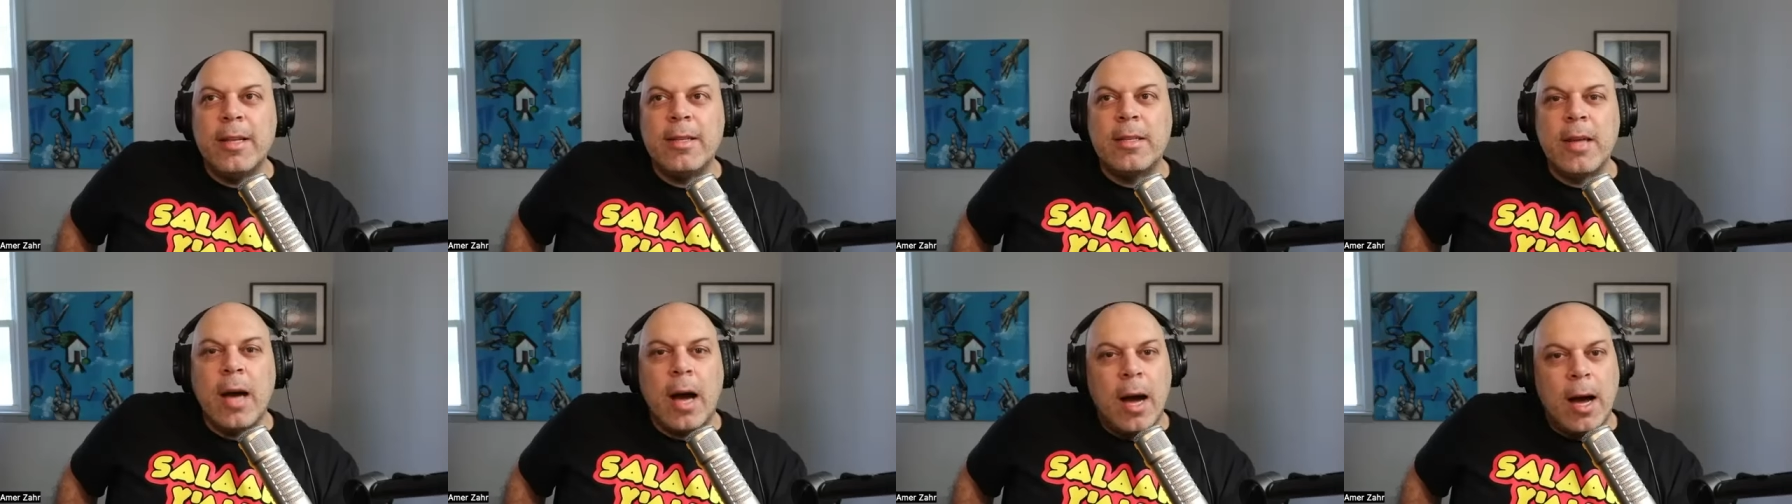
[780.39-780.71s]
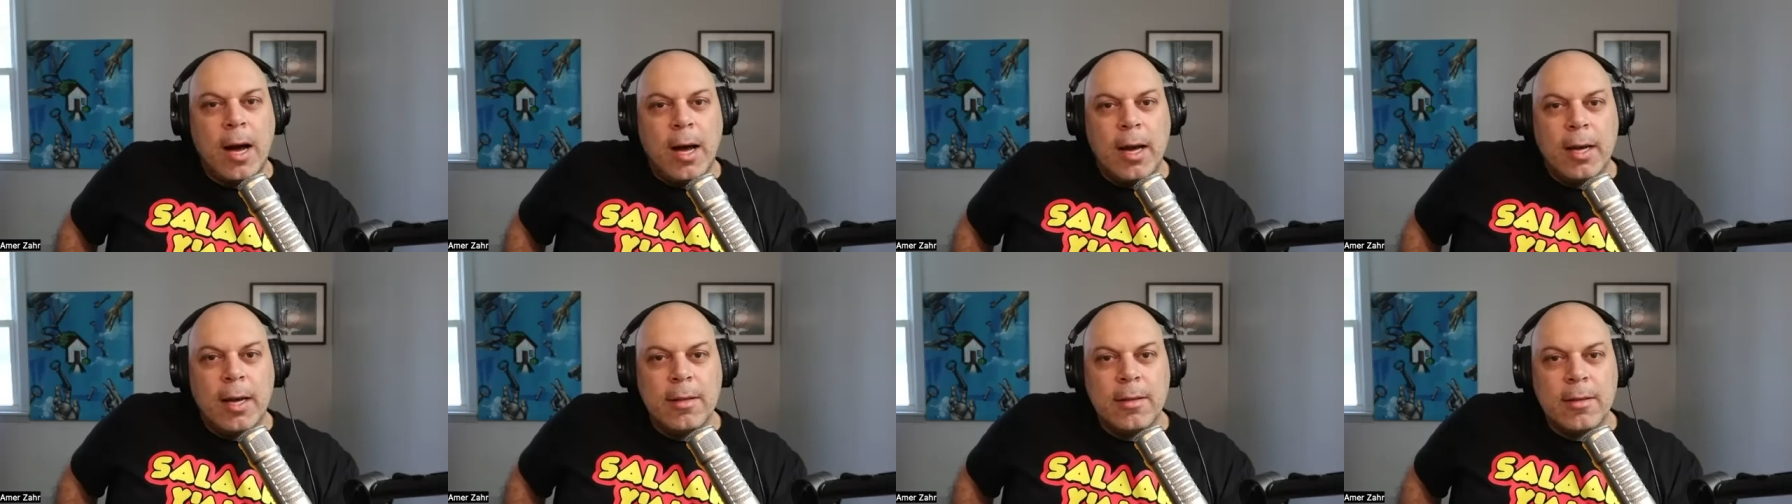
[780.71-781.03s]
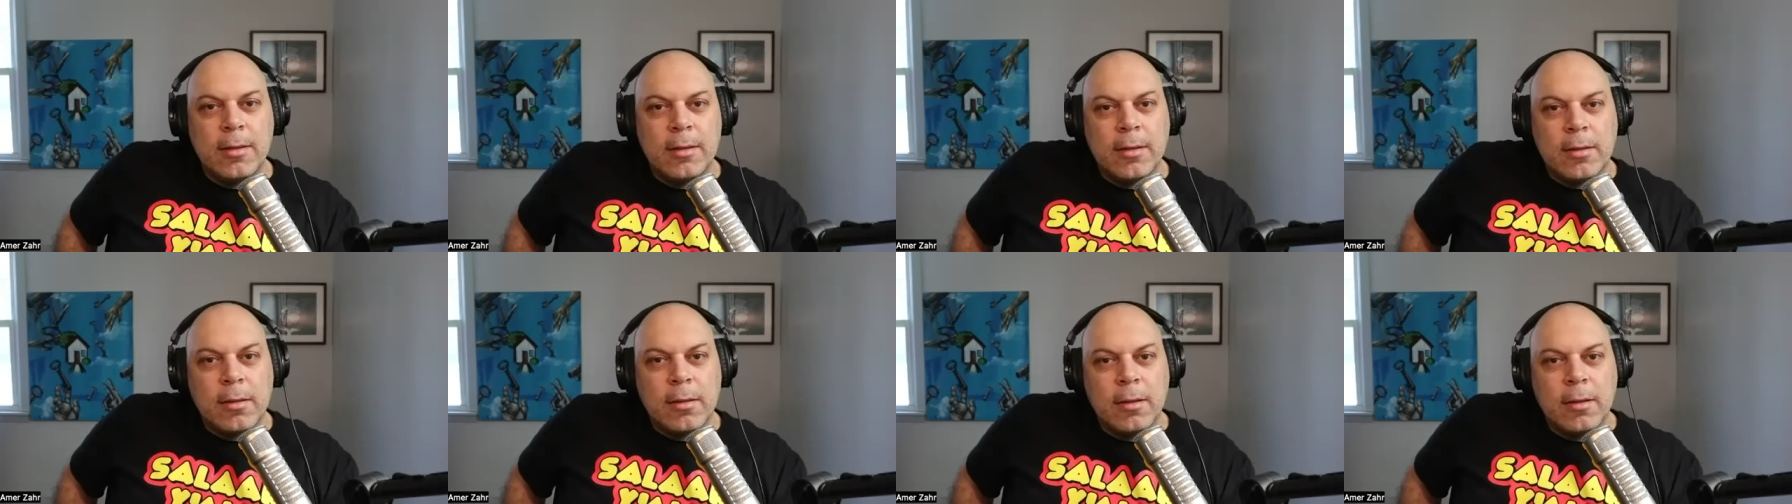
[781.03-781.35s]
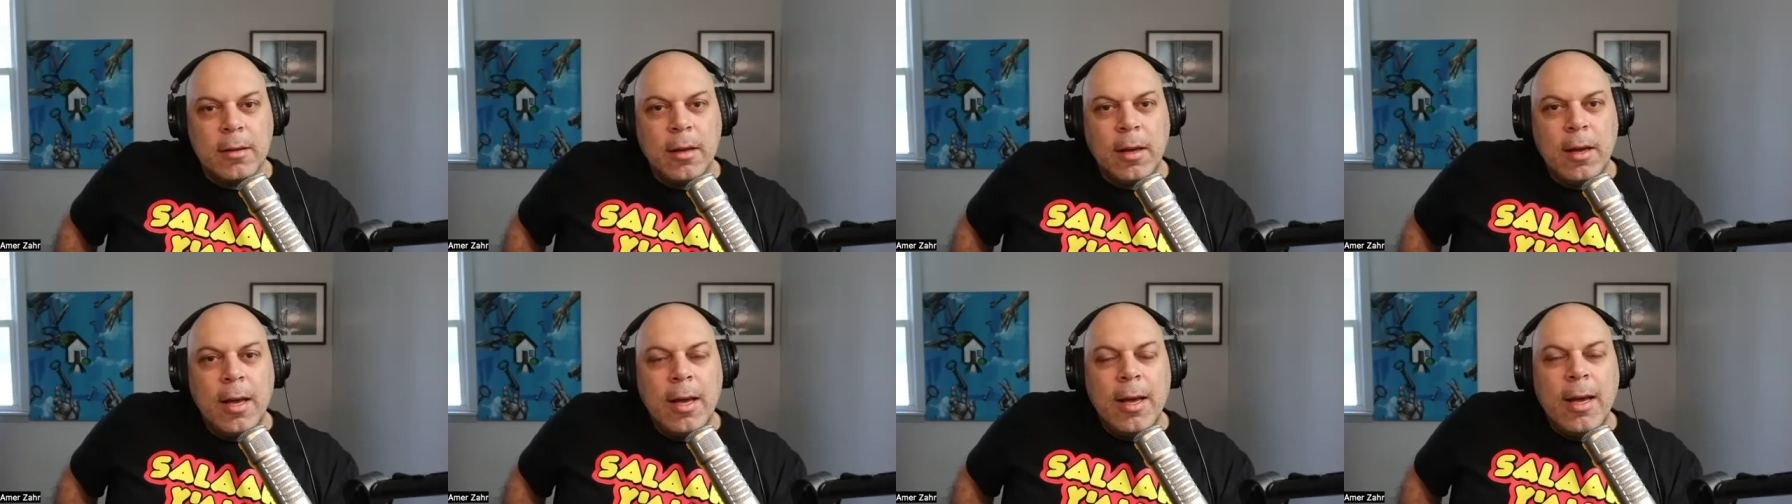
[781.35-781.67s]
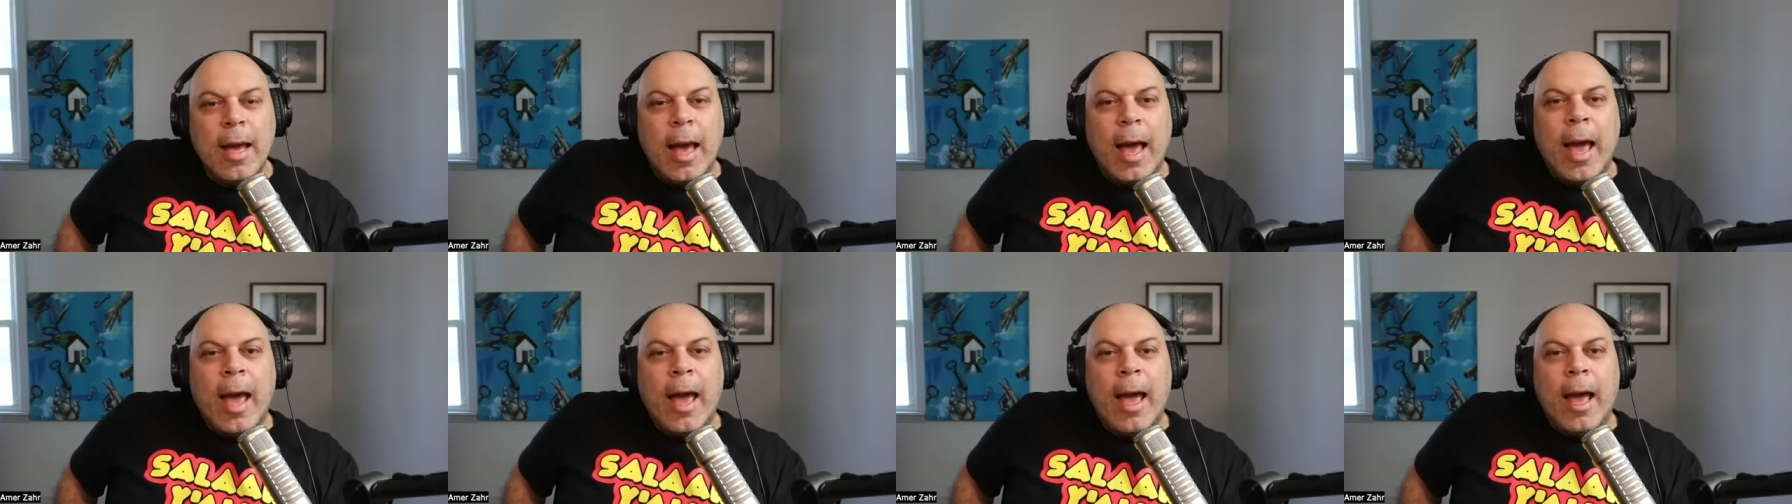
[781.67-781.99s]
dies
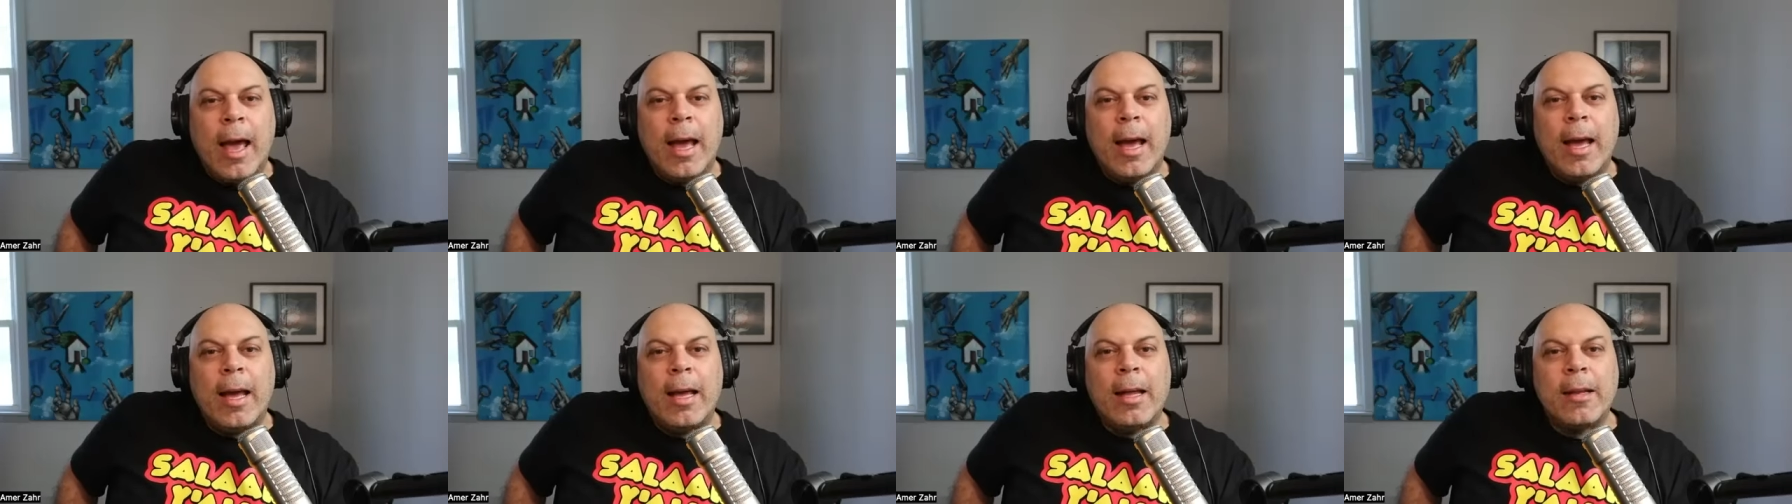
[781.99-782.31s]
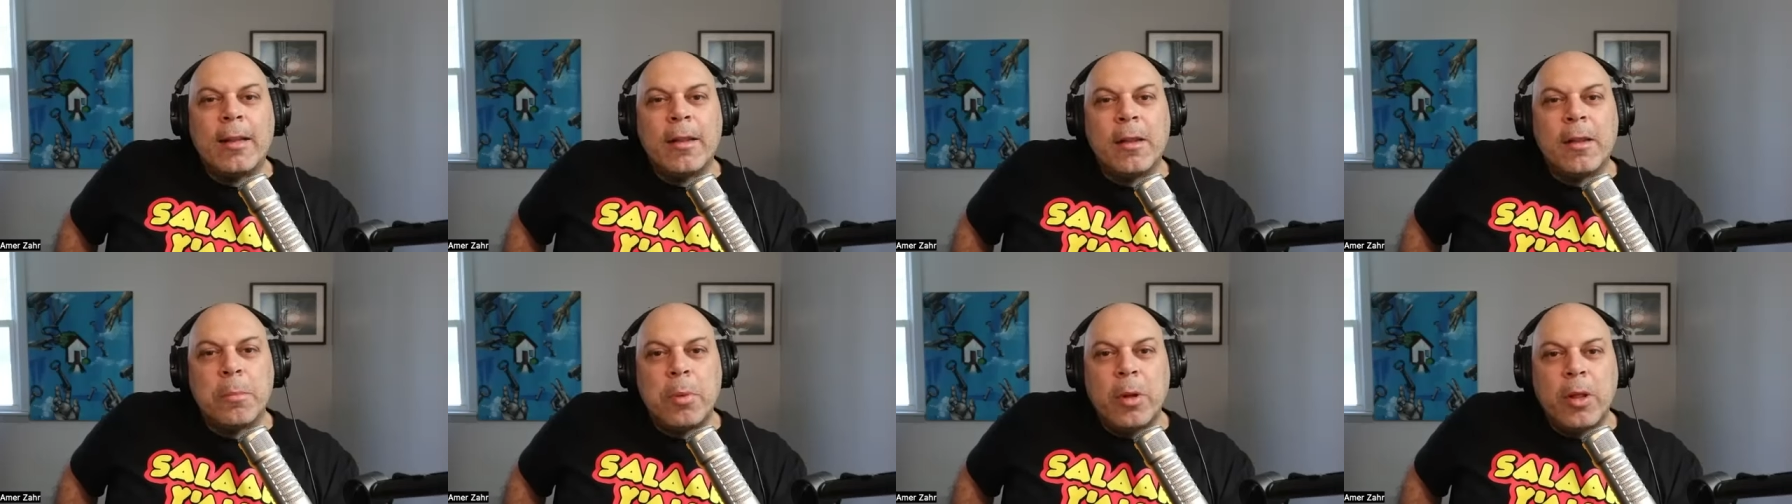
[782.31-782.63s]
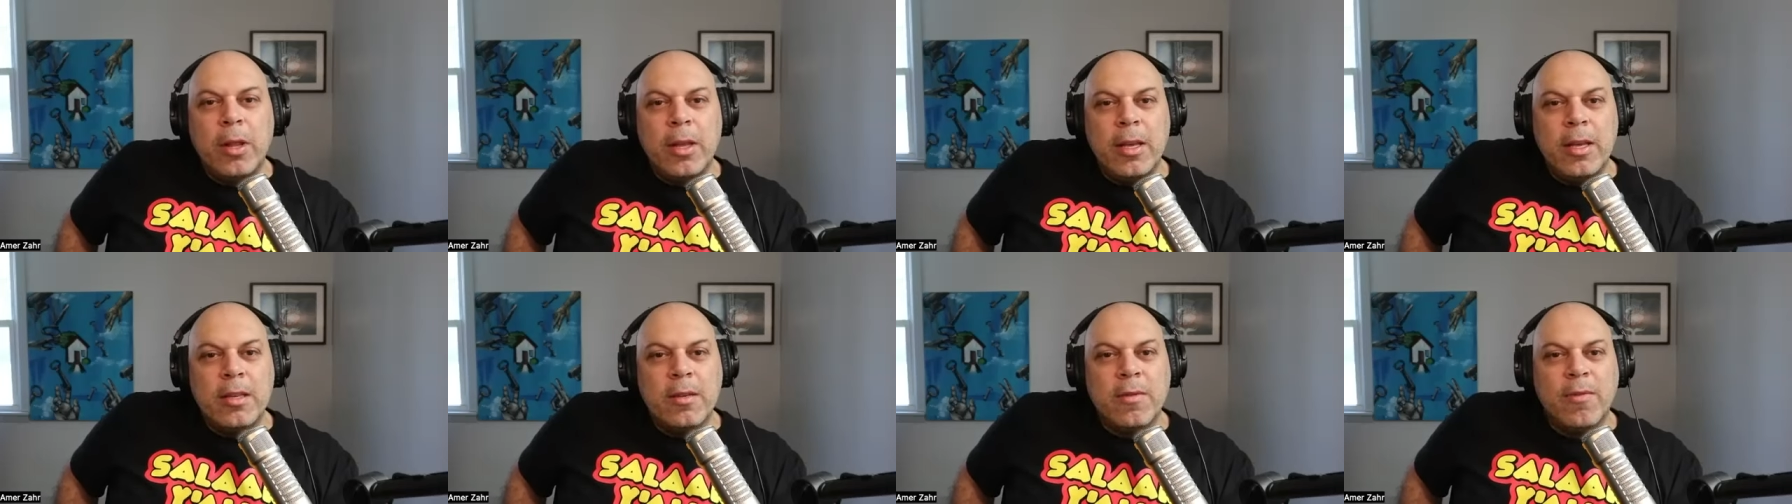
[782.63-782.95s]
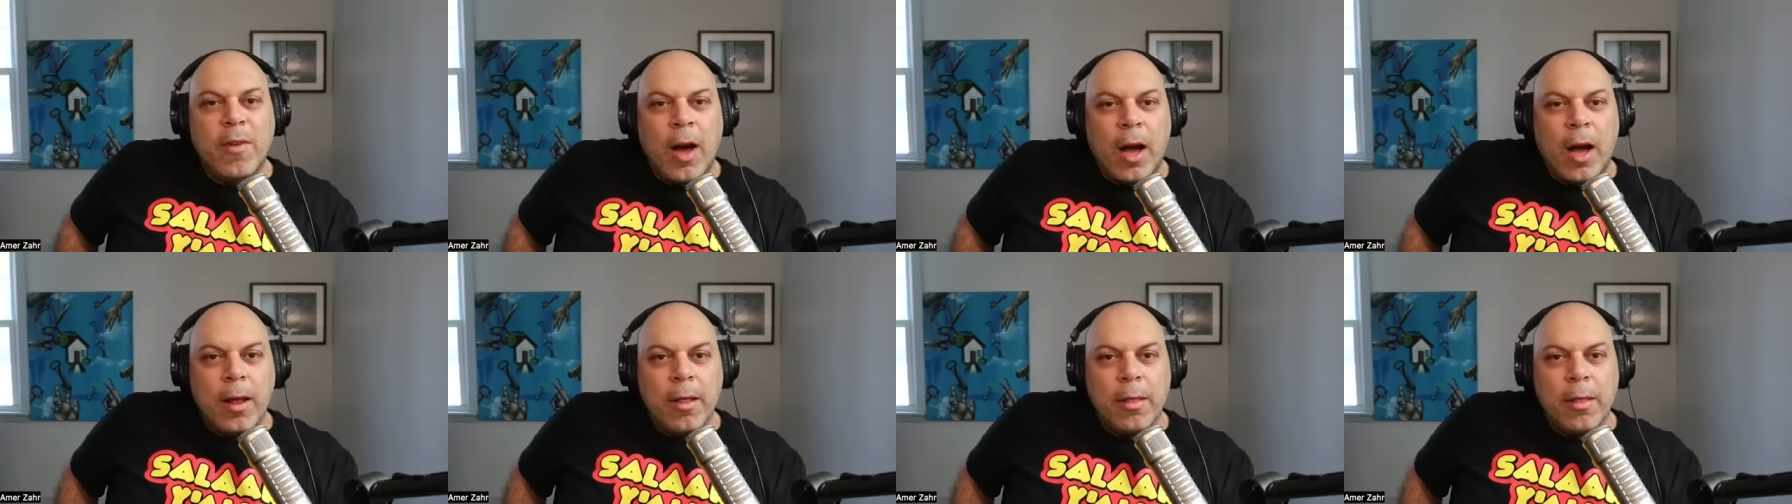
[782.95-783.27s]
and the police find